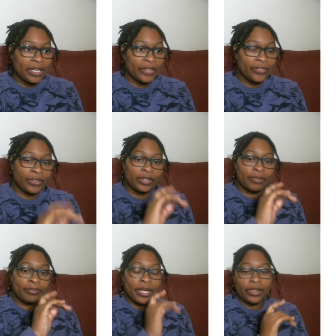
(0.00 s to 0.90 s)
for the
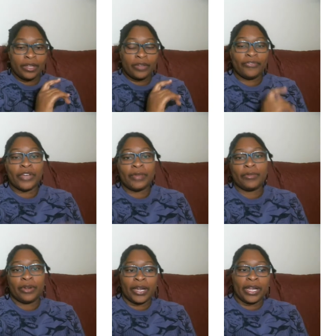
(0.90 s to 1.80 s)
month of
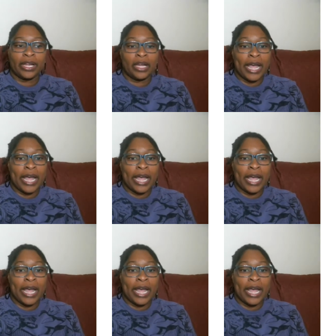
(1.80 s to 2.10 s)
February,